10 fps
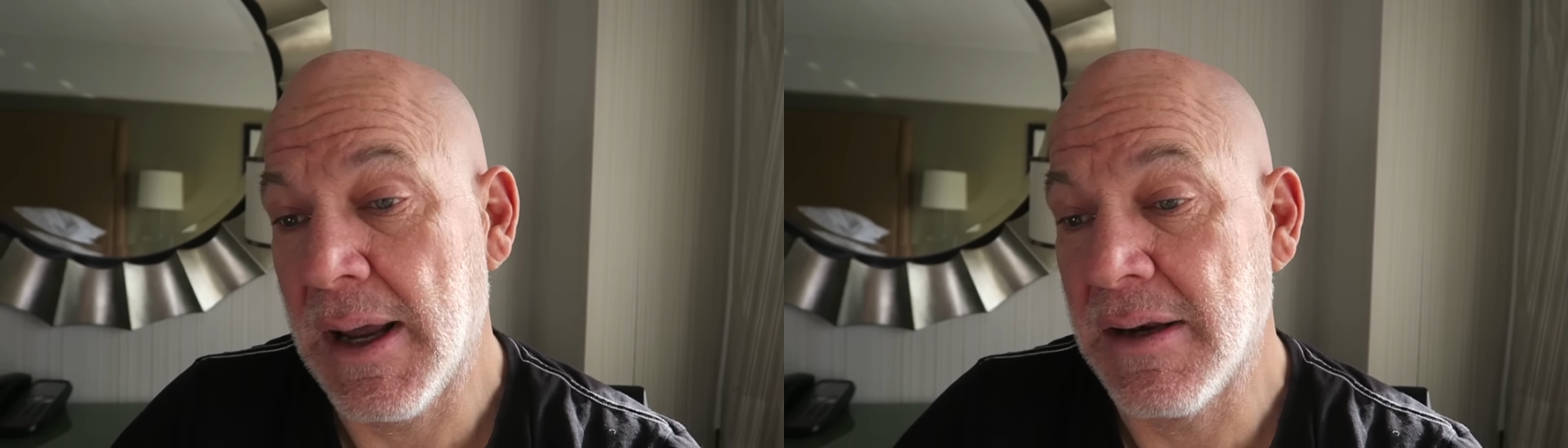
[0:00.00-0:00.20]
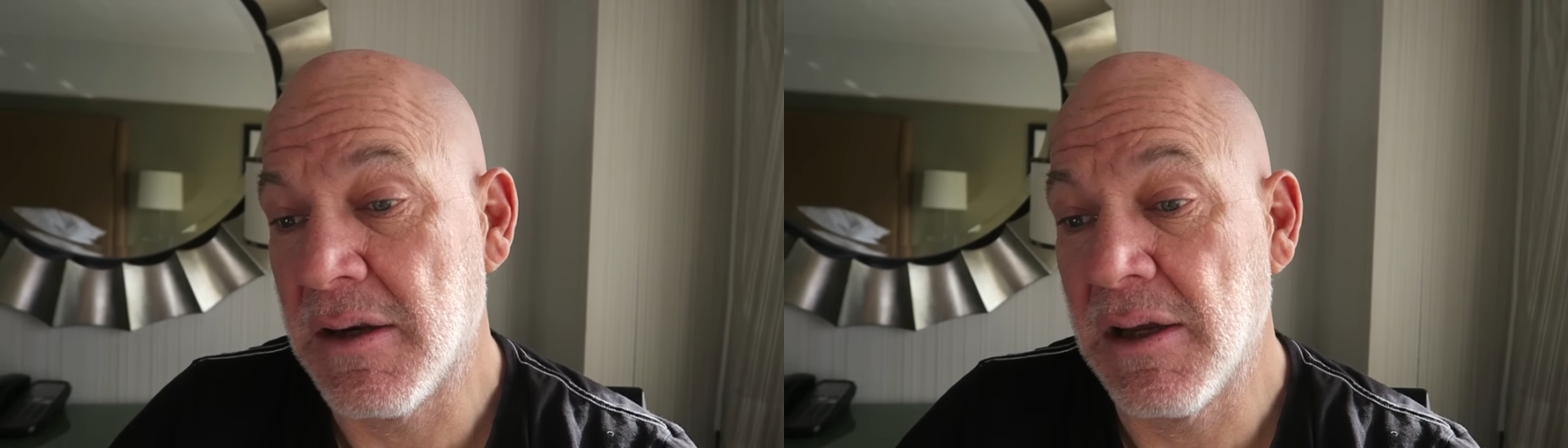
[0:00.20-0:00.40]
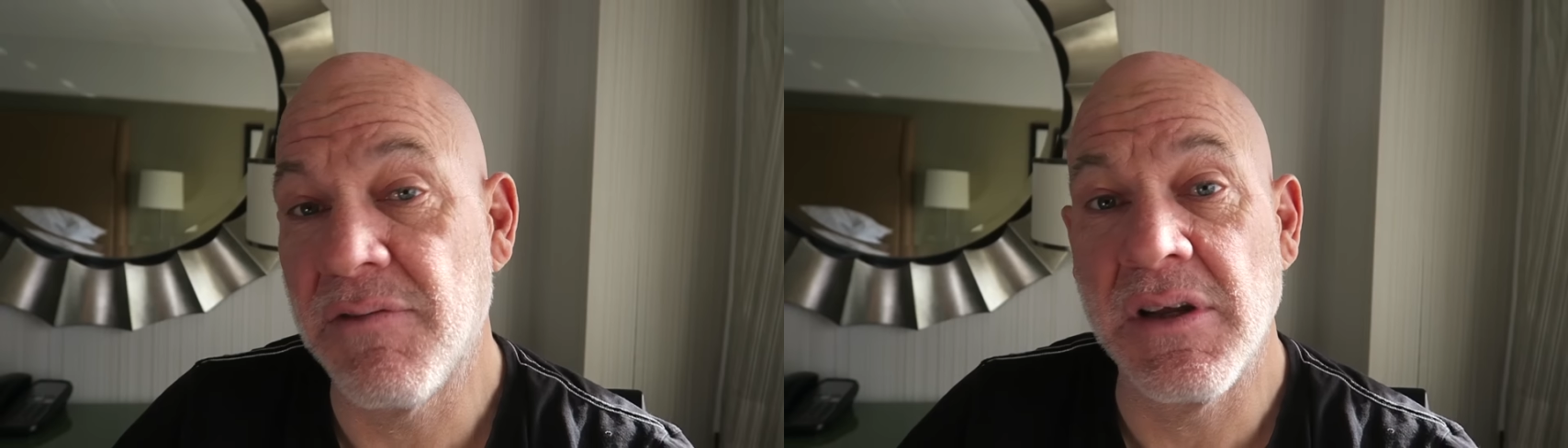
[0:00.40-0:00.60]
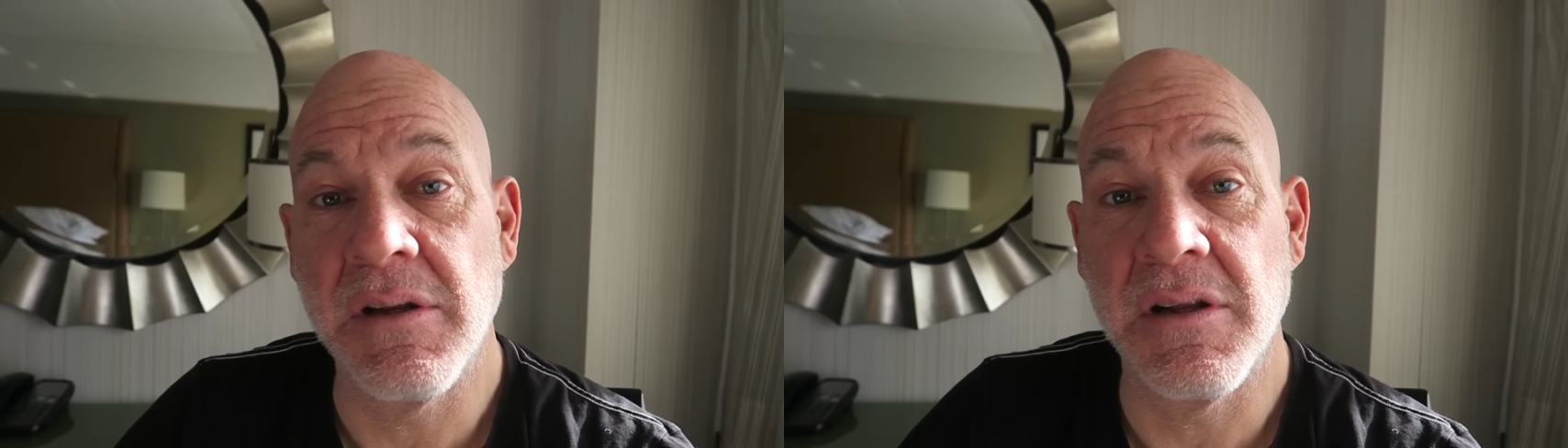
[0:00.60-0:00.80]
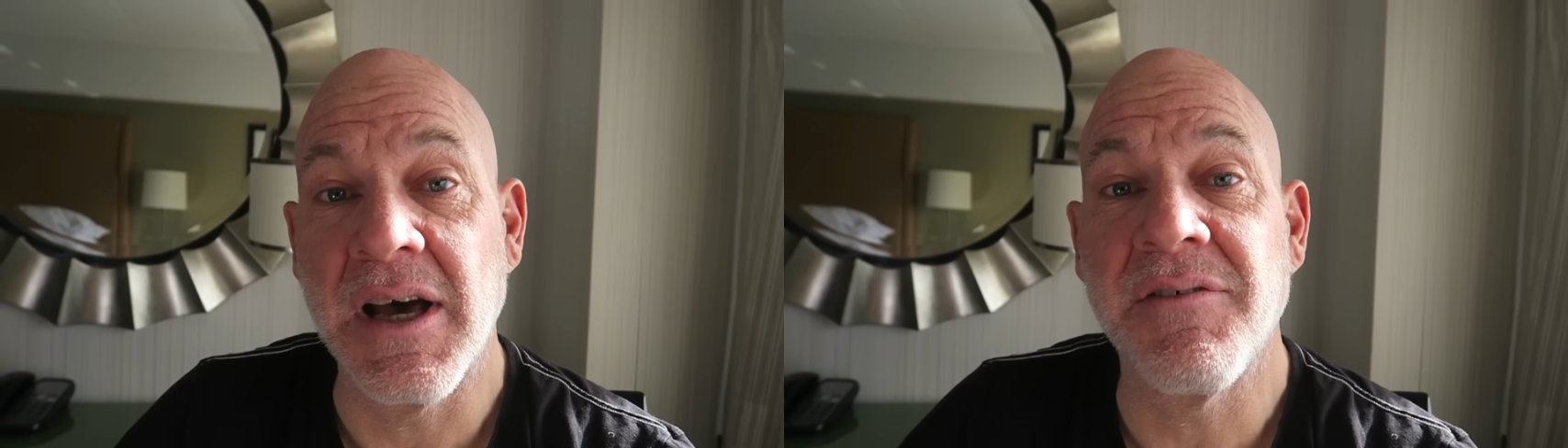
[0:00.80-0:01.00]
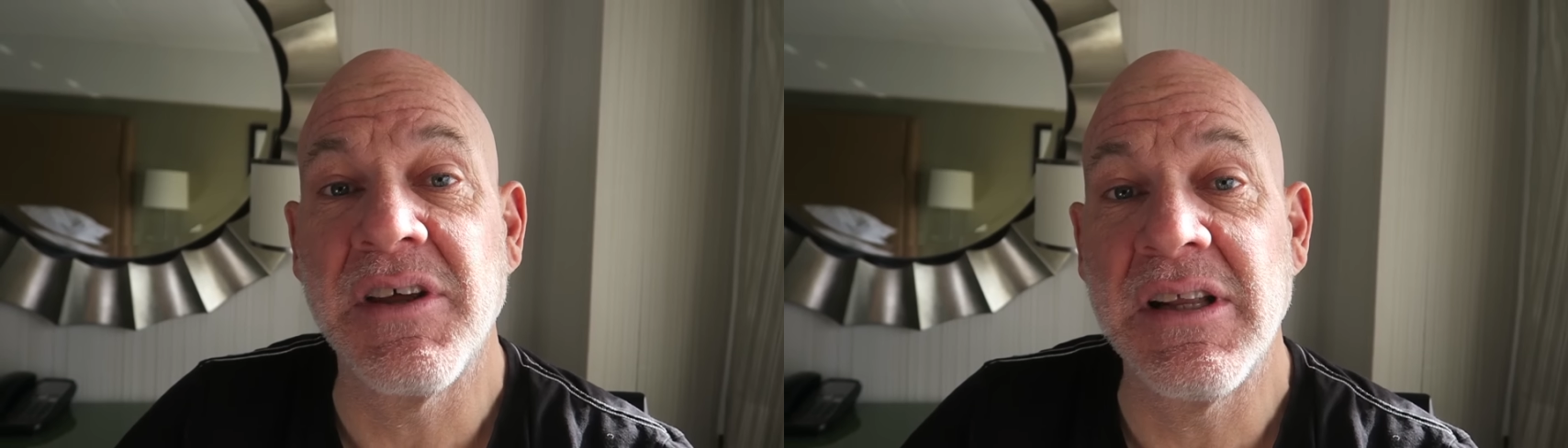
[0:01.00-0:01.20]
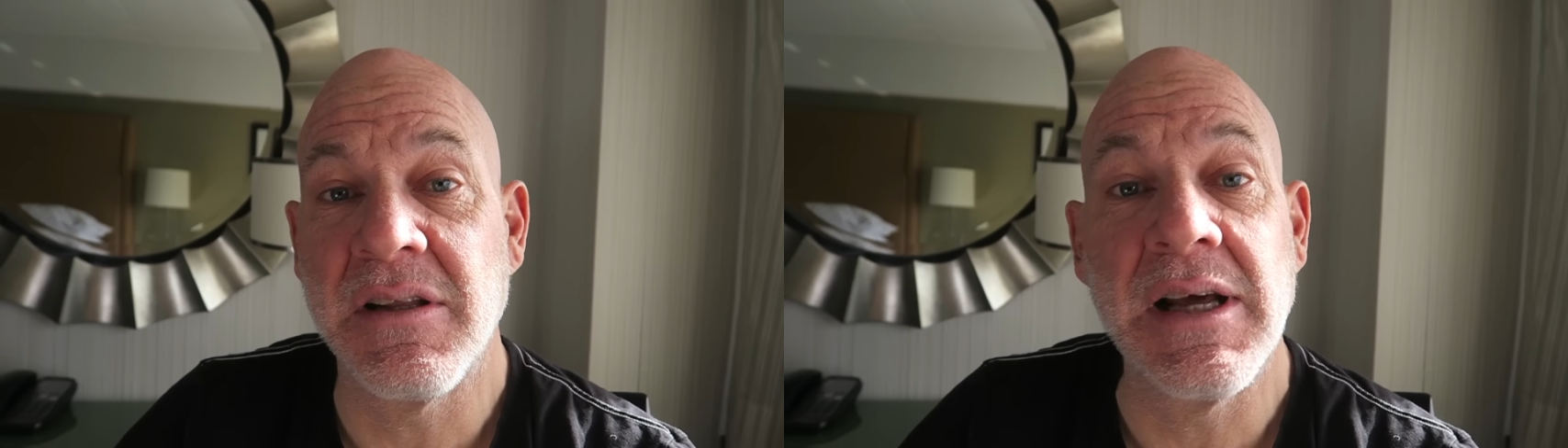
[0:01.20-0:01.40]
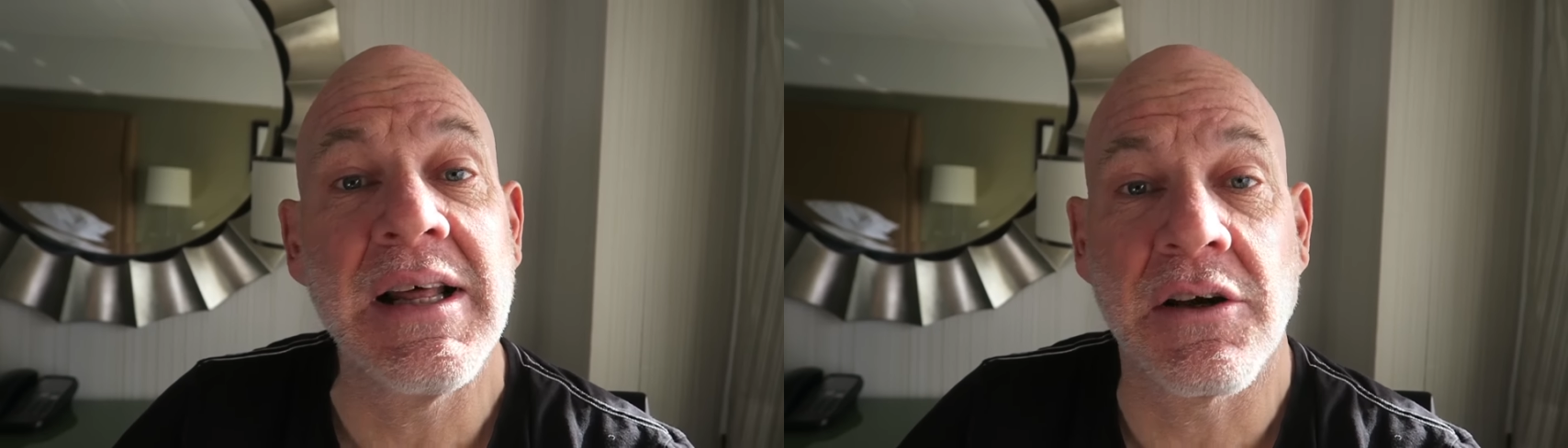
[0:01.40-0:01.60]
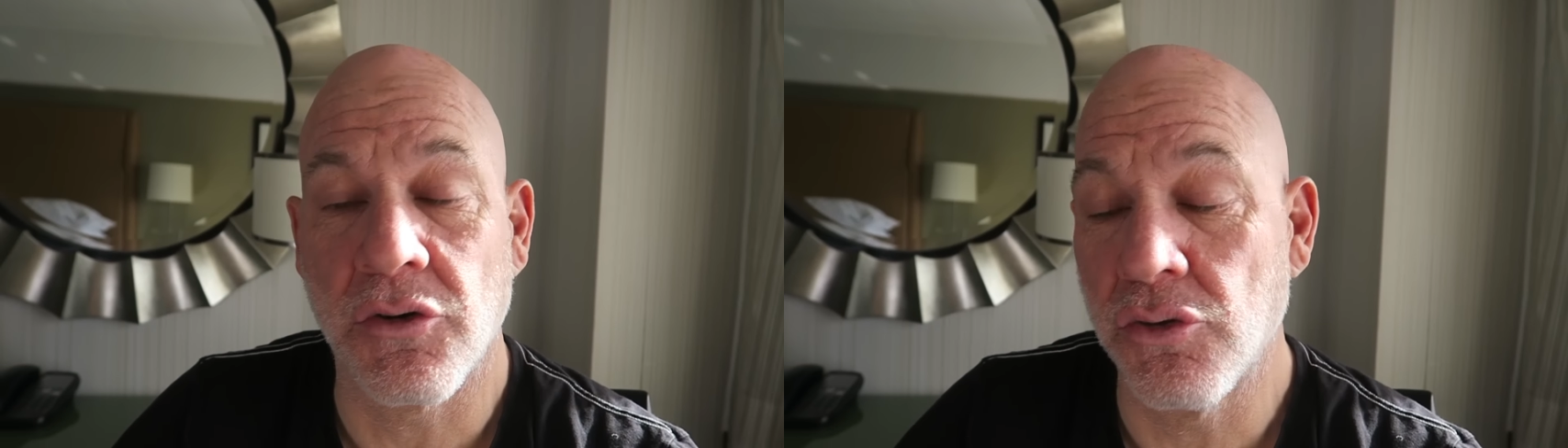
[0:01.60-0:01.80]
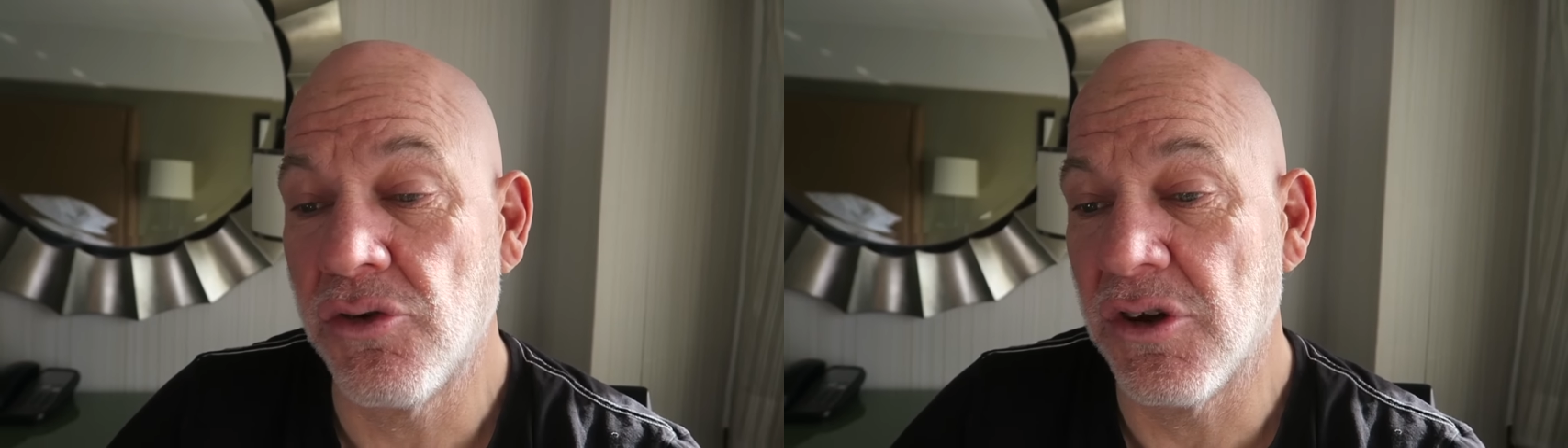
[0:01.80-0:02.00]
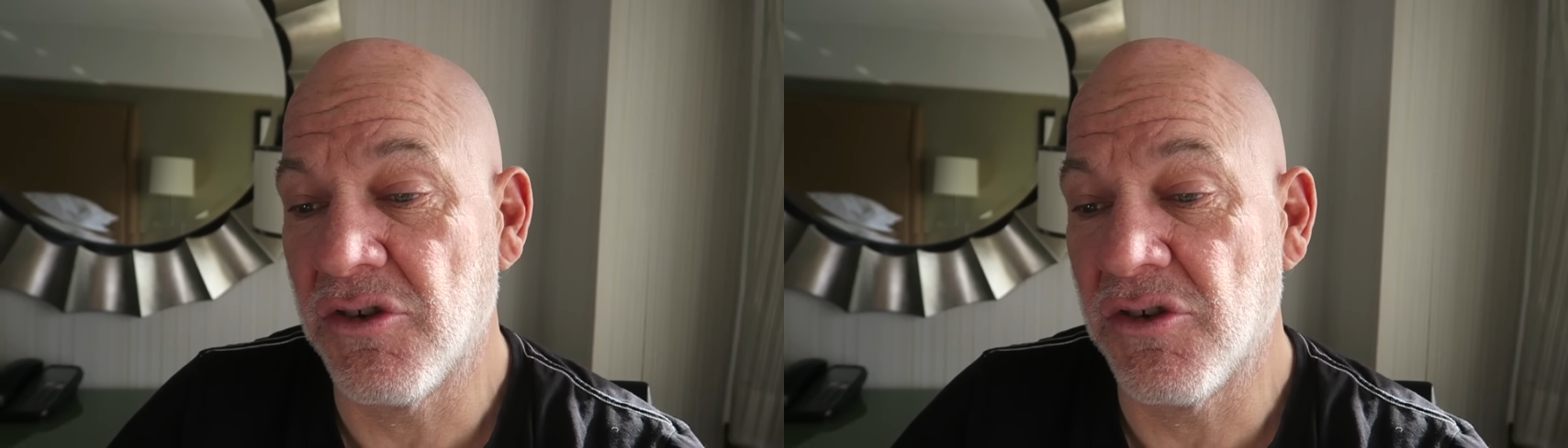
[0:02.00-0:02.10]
and David De La Cruz,